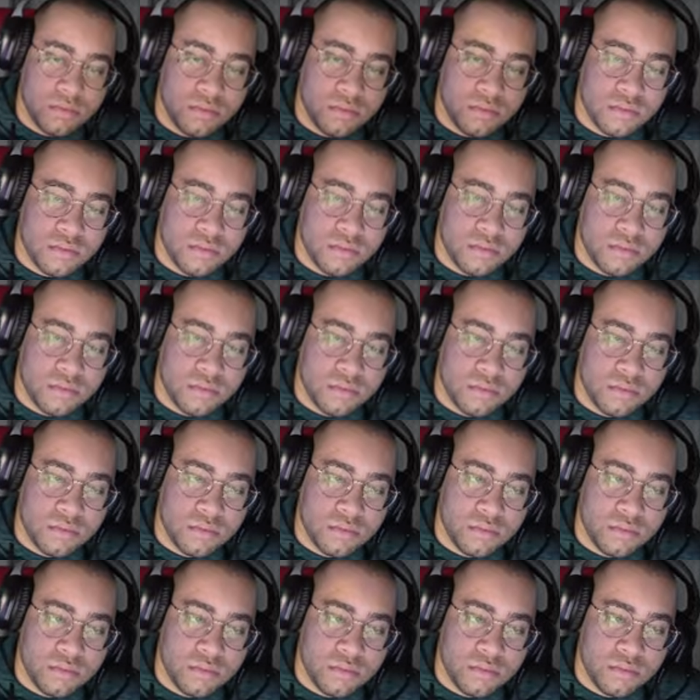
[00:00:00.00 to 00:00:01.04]

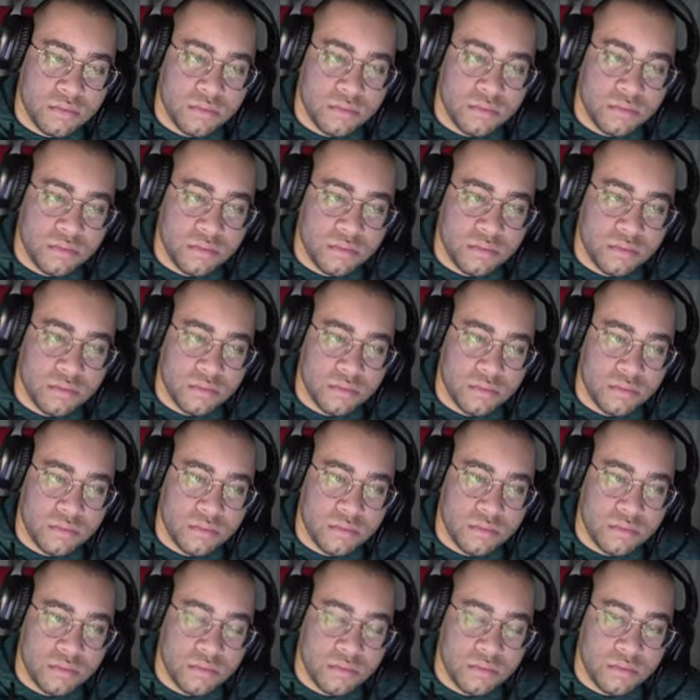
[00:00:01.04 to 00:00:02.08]

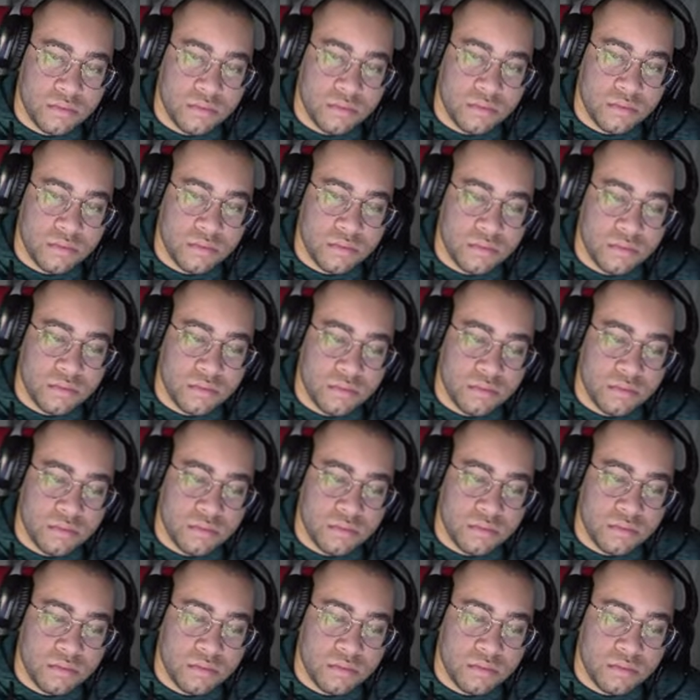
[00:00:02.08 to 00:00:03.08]
(silent)